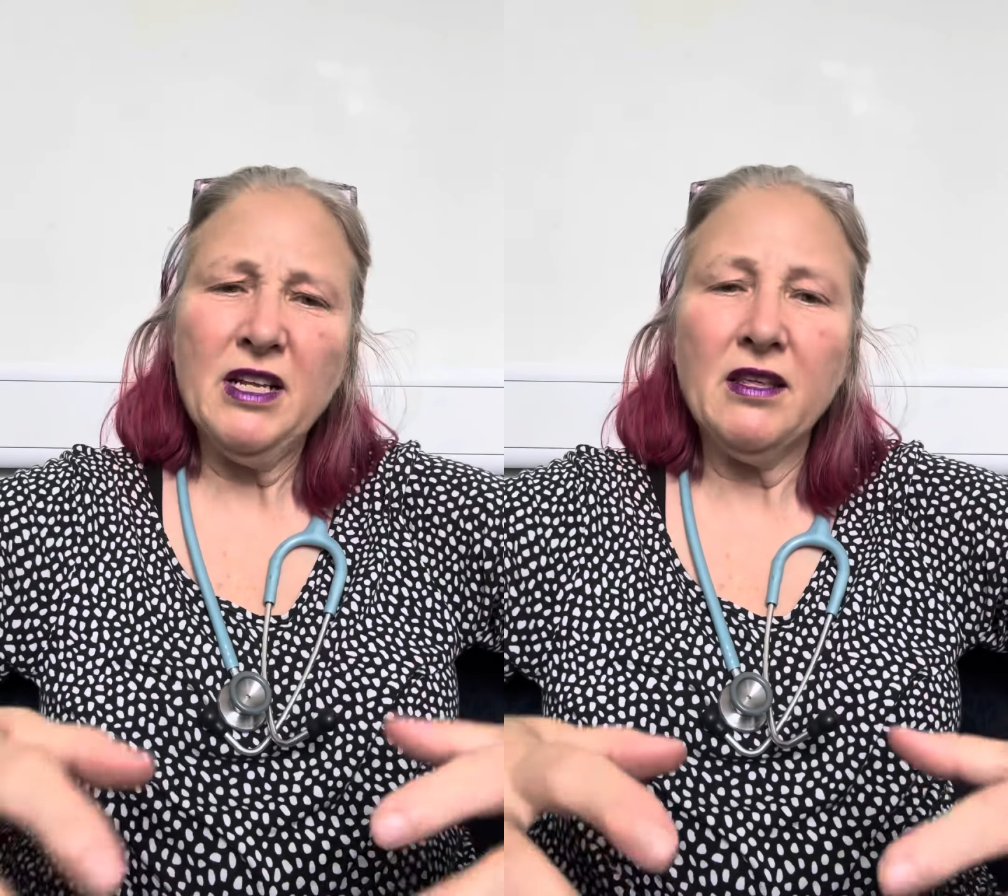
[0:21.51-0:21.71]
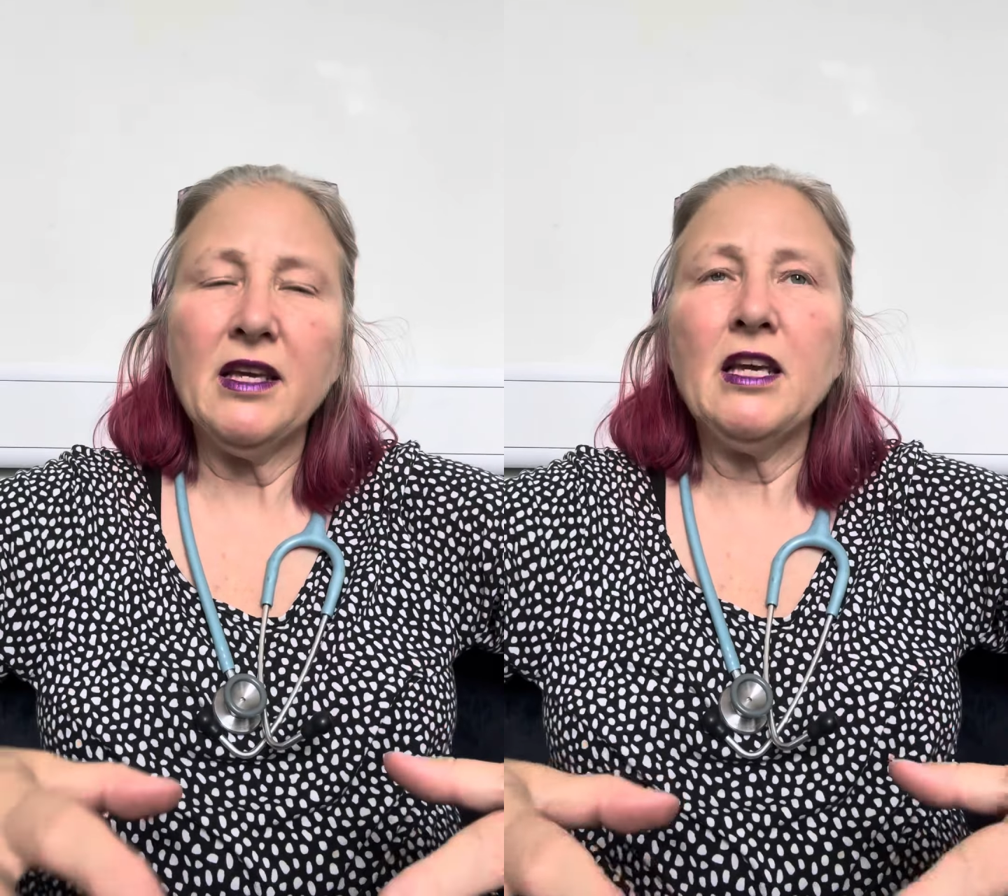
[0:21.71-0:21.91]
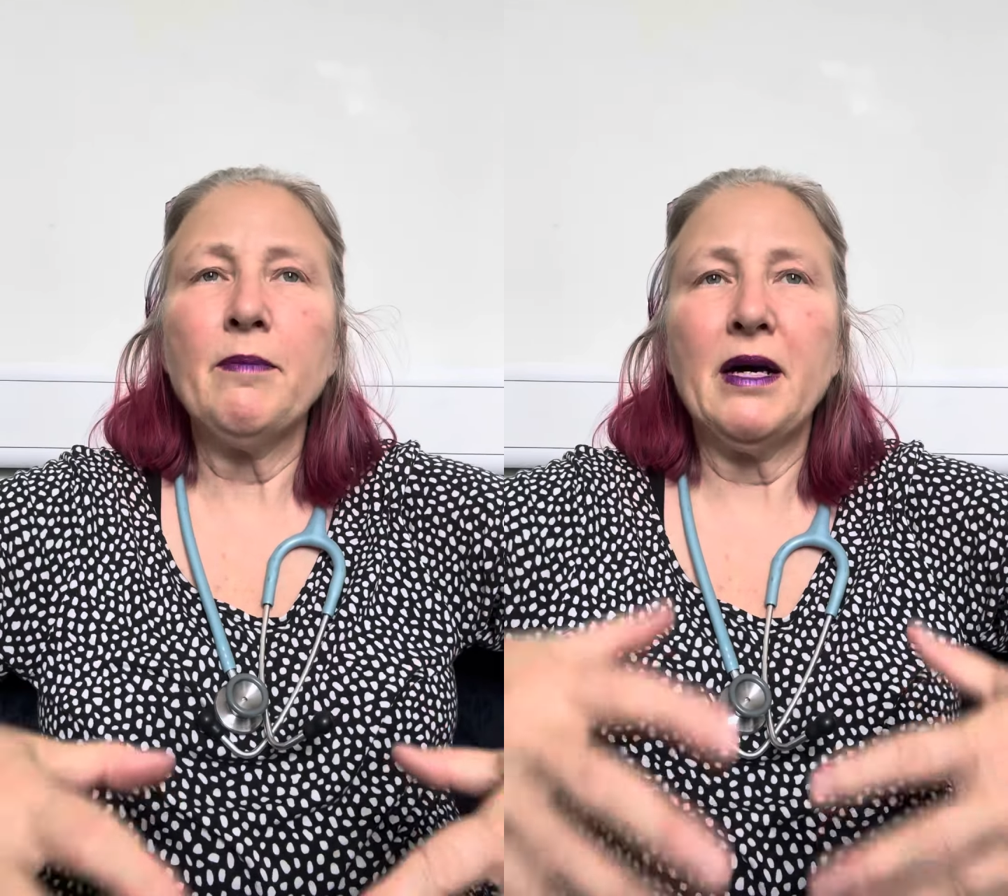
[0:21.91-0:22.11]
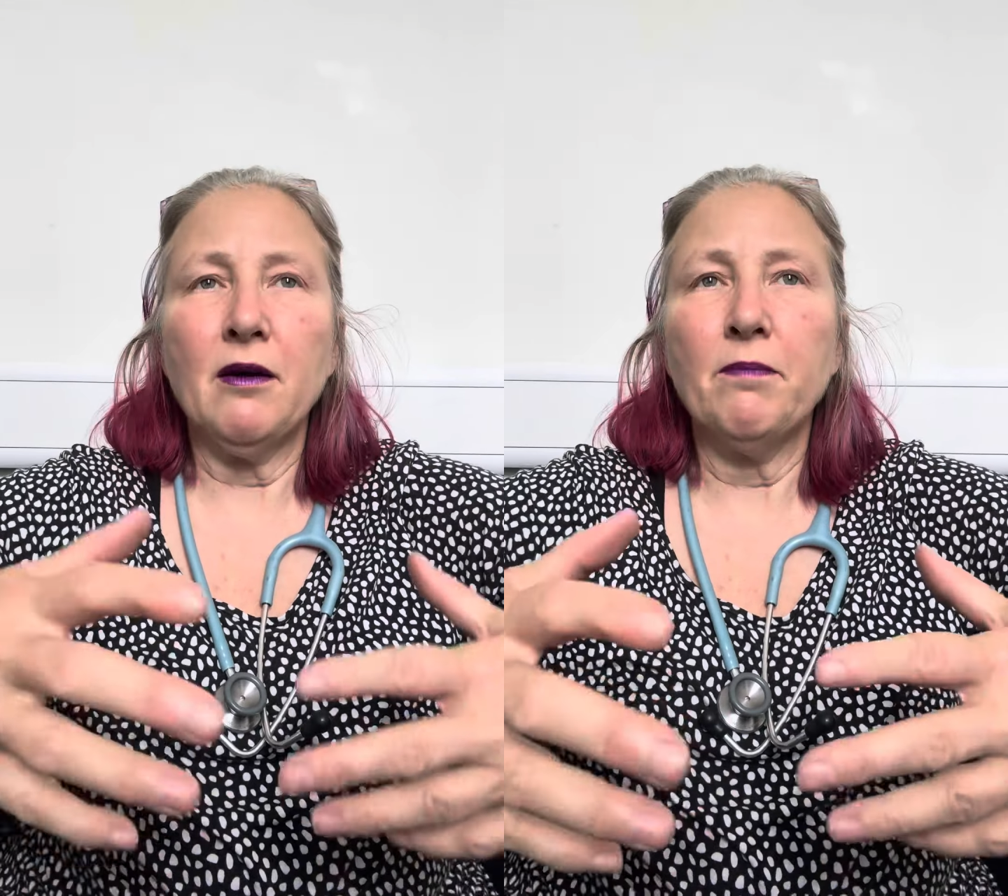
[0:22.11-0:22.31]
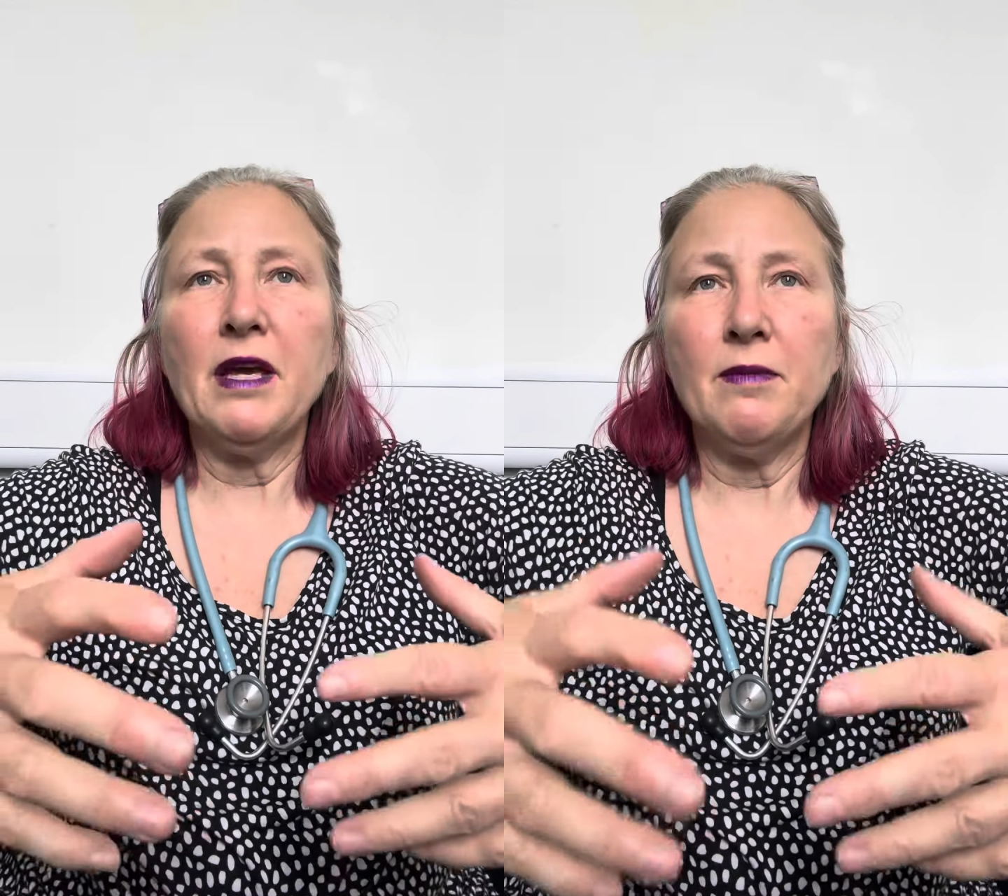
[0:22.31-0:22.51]
thinking
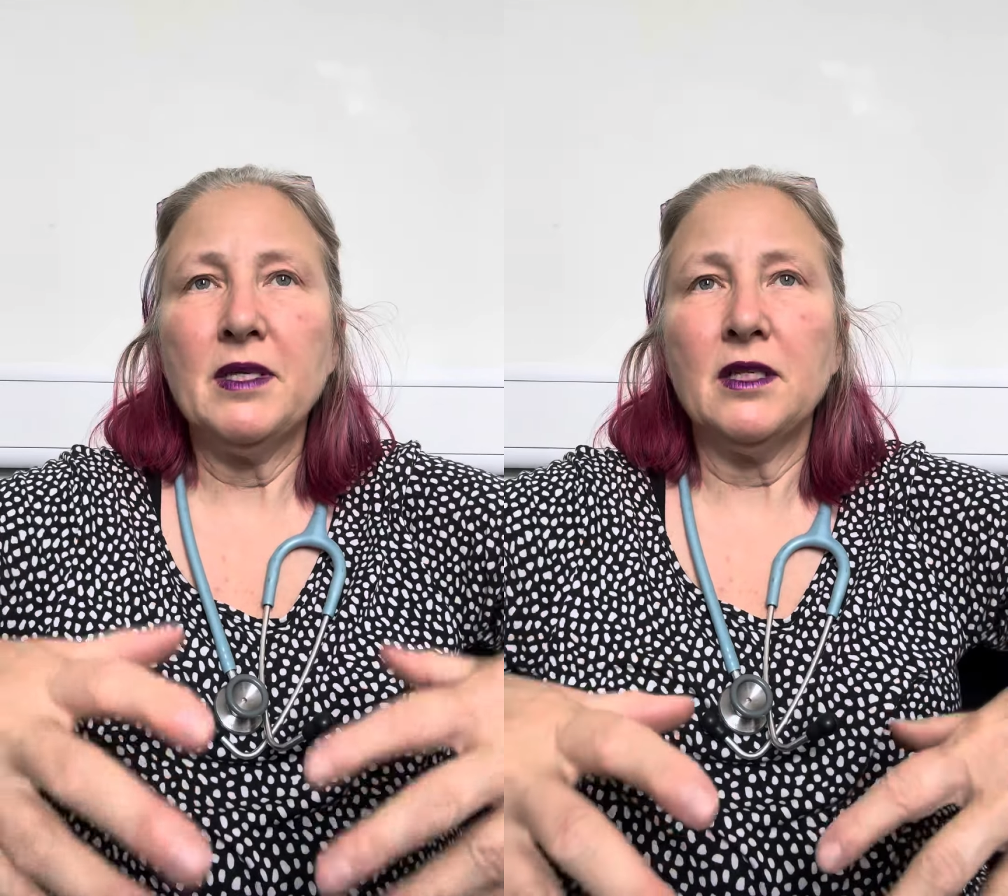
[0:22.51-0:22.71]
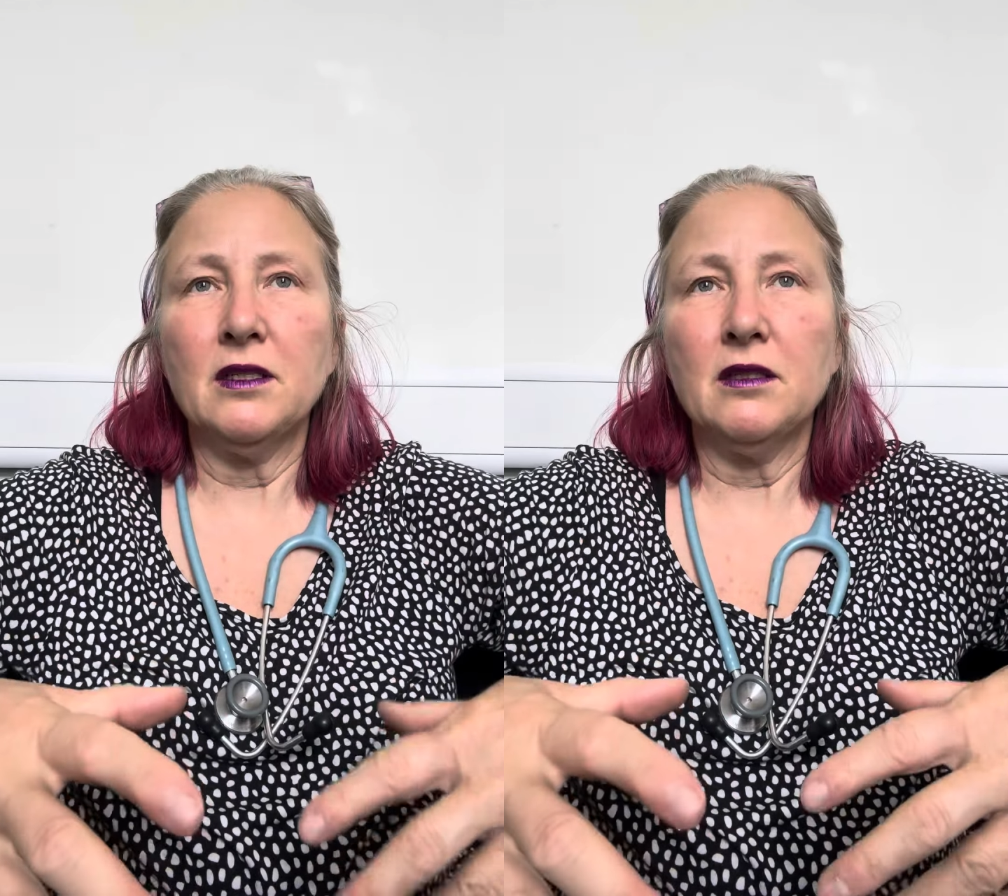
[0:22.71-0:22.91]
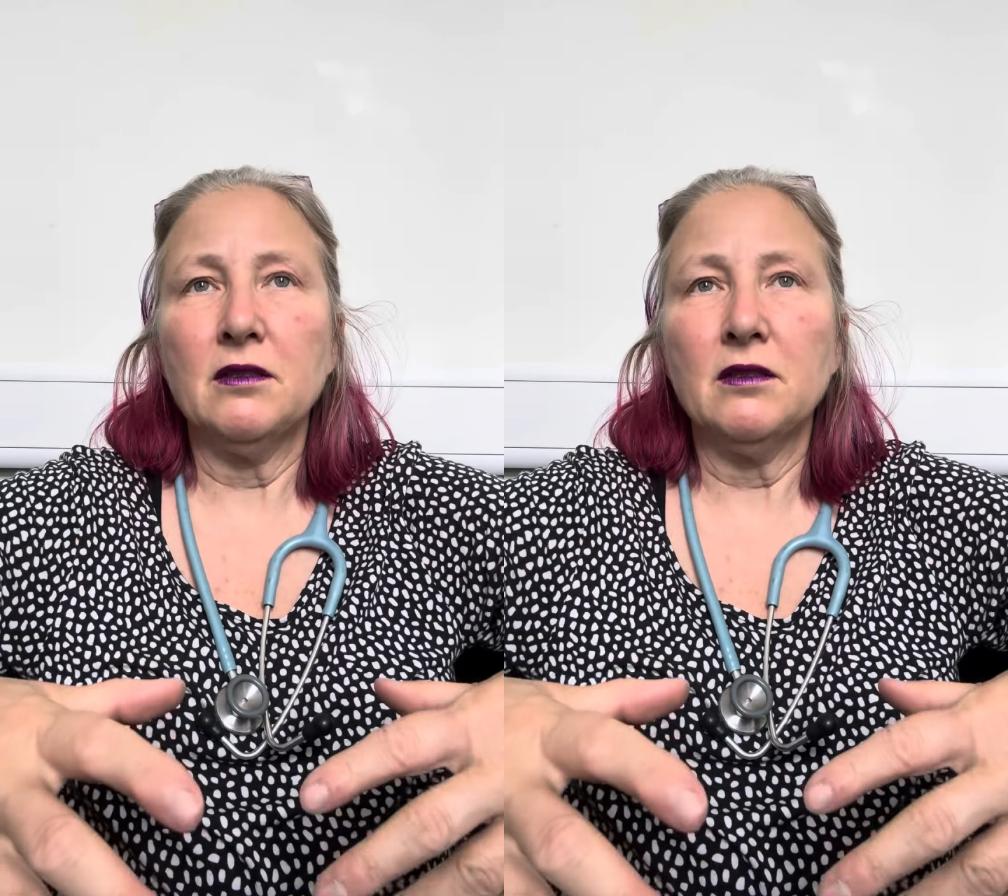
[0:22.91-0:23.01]
about babies under